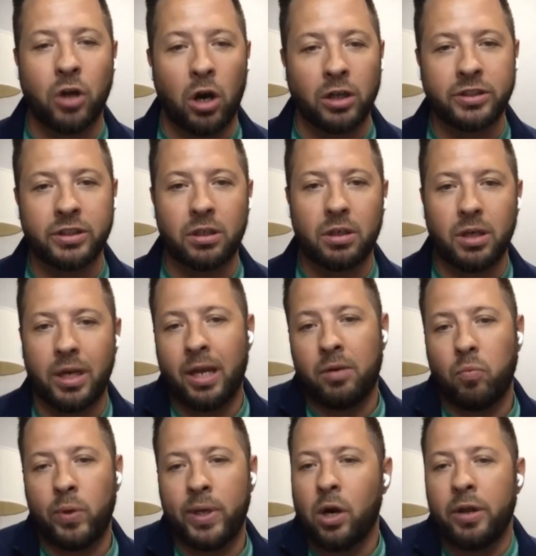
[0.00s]
charger,
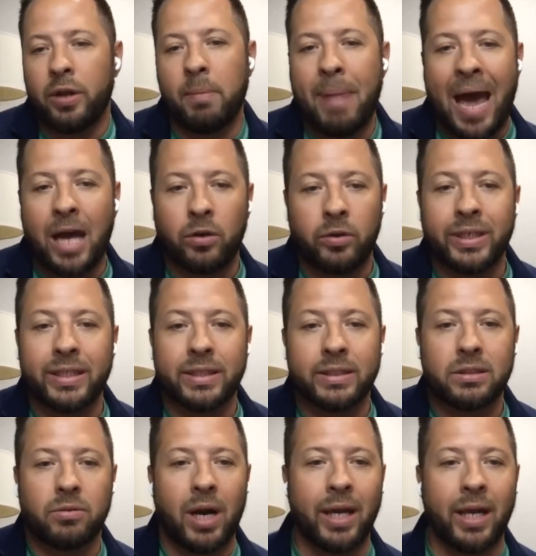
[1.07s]
and we are the batteries,
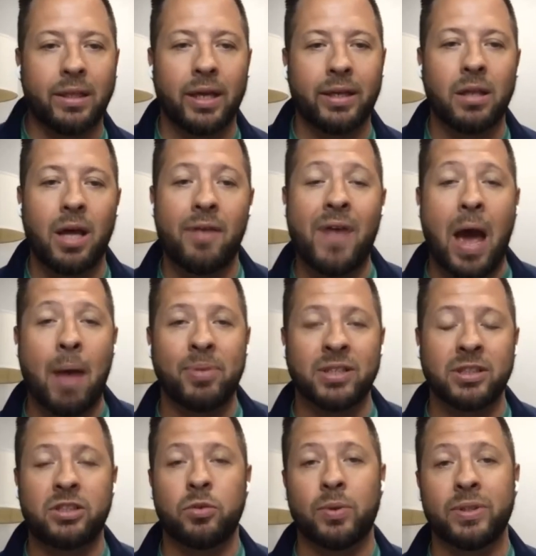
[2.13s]
right? Like life
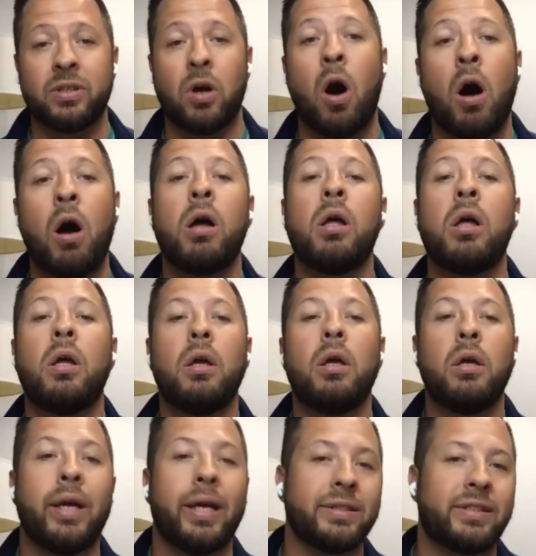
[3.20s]
happens to us all,
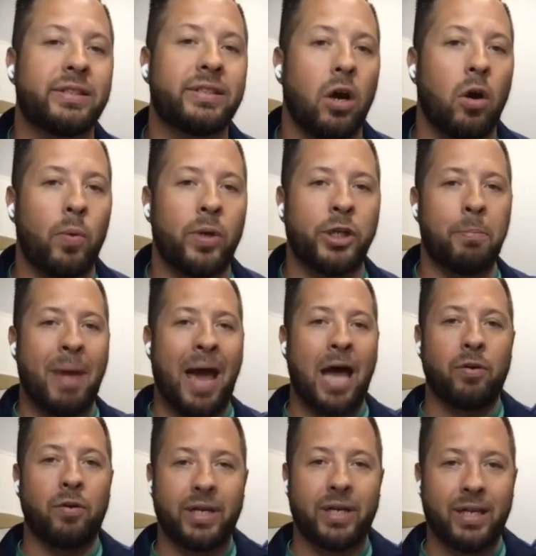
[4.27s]
and so when your
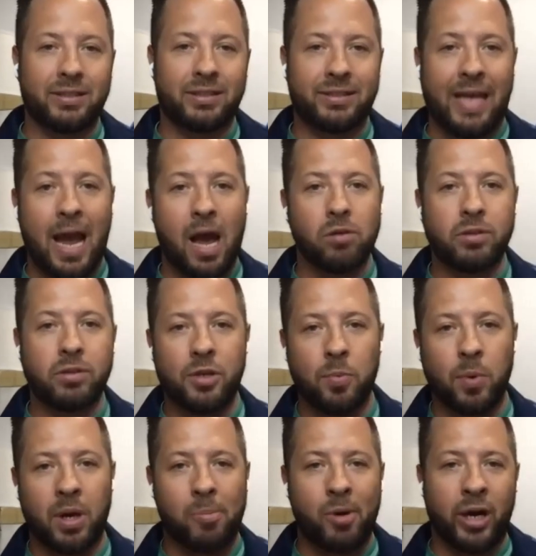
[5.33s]
battery gets down, you
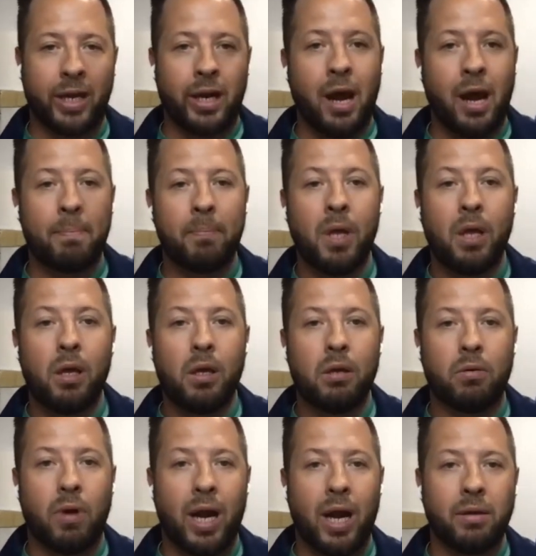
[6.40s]
want to bring it up,
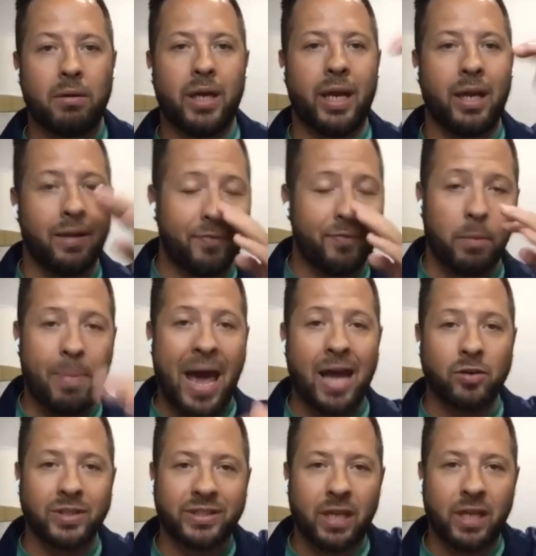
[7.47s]
right? And if your
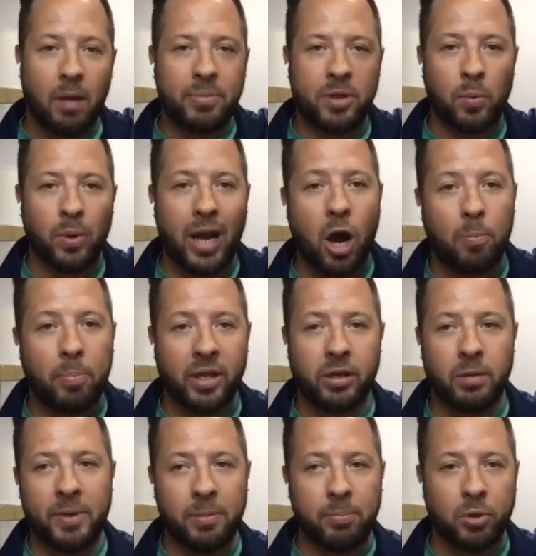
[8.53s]
battery's up, you want to help
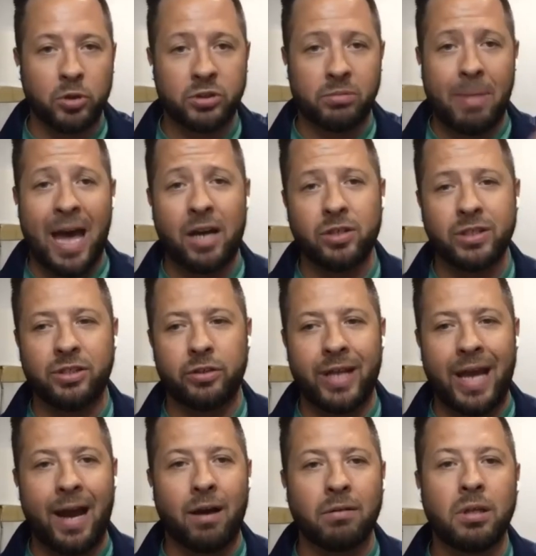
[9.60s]
other people whose batteries are
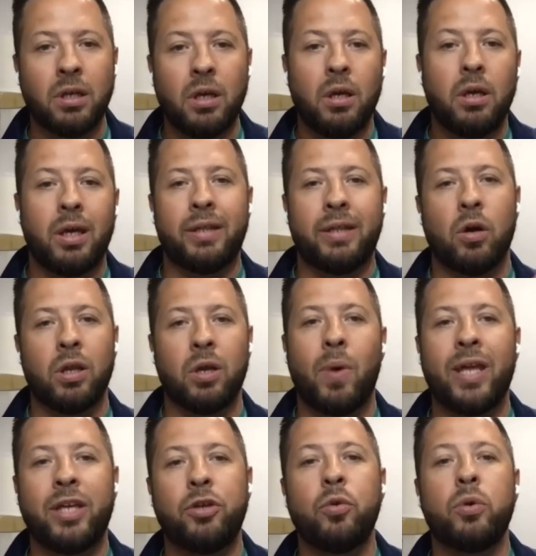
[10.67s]
down. And the only
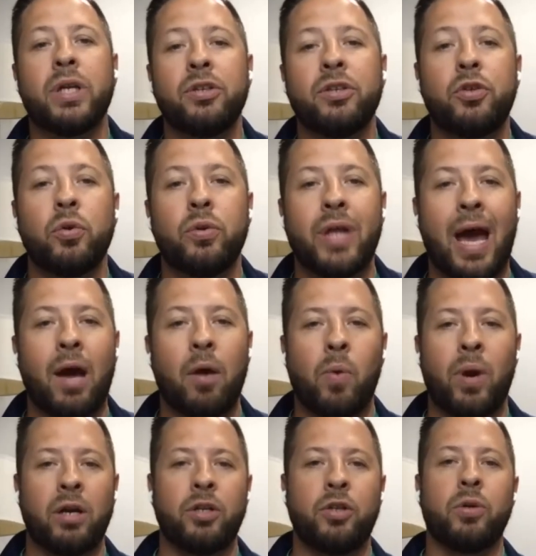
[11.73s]
way you can do that,
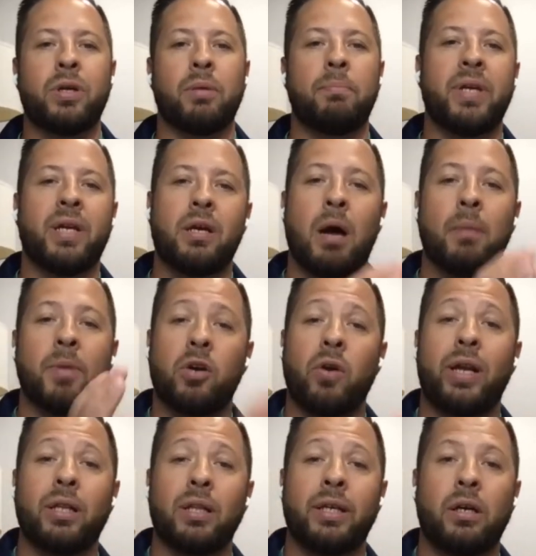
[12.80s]
where you can become a
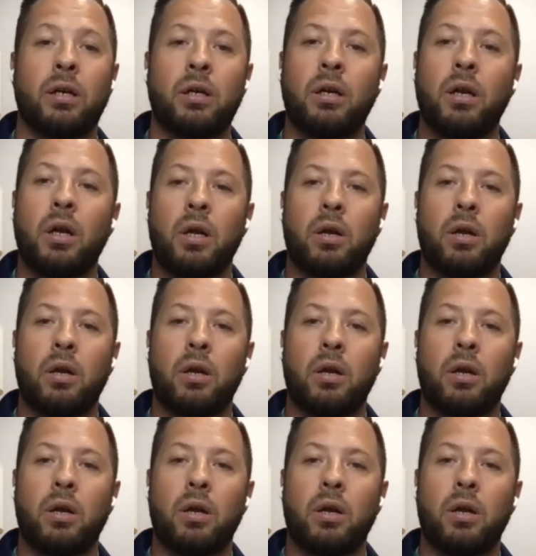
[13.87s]
great leader,